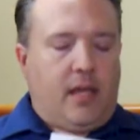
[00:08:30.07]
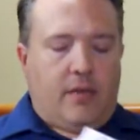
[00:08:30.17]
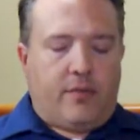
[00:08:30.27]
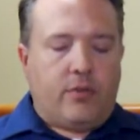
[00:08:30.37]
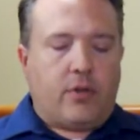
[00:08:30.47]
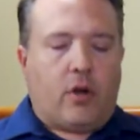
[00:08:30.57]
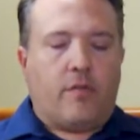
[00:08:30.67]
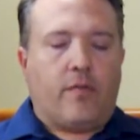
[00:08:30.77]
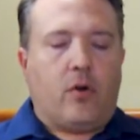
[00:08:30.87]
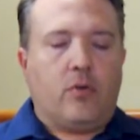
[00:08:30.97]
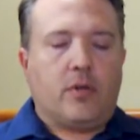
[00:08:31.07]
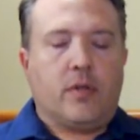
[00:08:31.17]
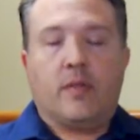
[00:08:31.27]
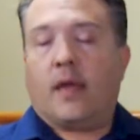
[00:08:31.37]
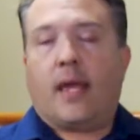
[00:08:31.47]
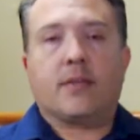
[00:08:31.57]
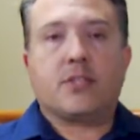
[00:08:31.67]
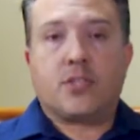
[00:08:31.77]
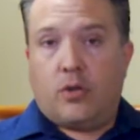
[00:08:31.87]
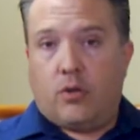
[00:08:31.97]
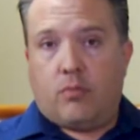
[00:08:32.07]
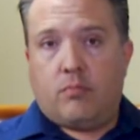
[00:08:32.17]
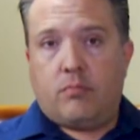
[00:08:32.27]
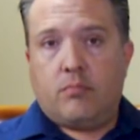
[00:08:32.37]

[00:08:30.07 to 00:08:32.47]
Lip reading: if you don't vote, they assume